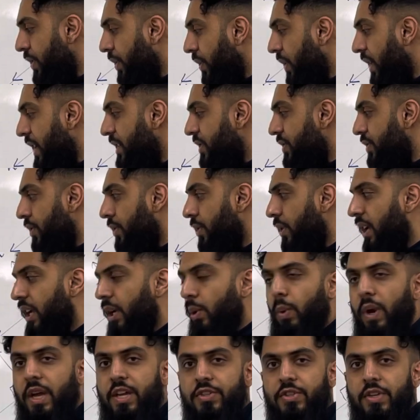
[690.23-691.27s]
into
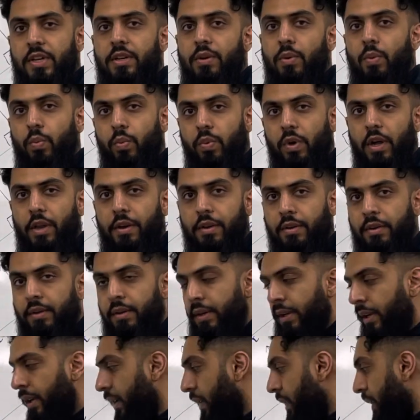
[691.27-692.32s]
equation 1.
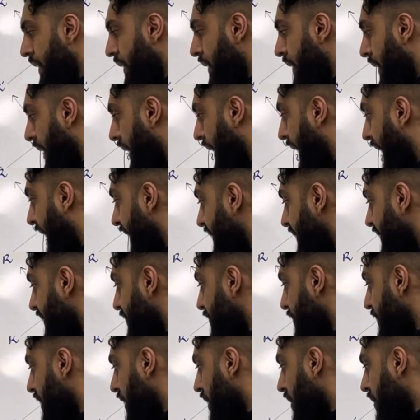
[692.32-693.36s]
Hence,
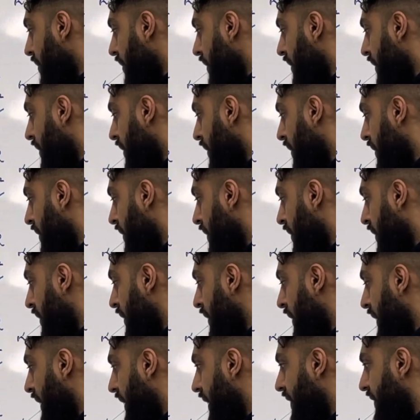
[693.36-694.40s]
mu
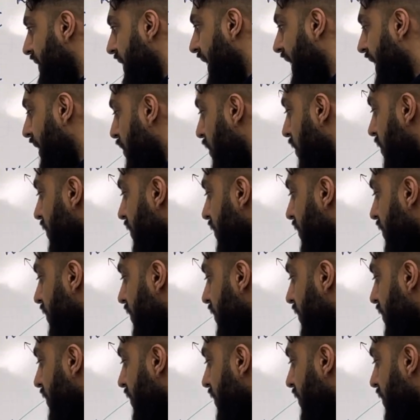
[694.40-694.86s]
is equal